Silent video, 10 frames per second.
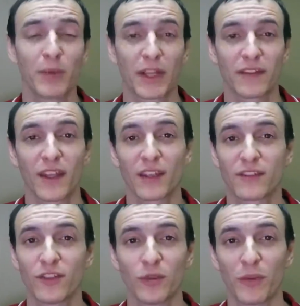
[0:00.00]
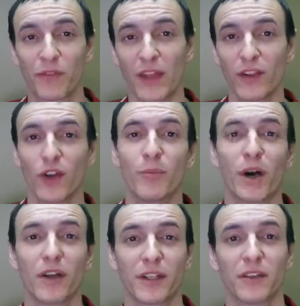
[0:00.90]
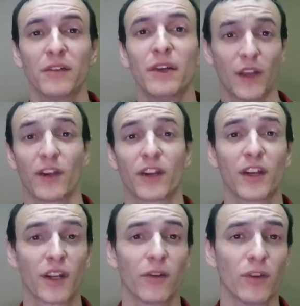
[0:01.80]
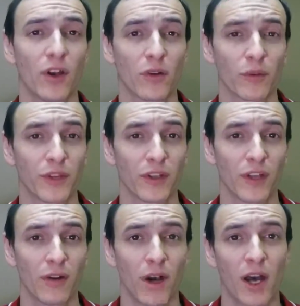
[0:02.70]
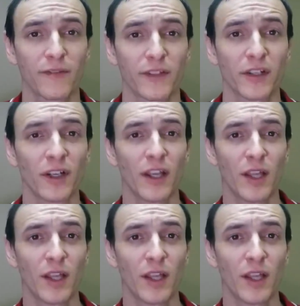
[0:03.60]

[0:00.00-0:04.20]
because they assume if they lowball you that you're going to go along with their low offer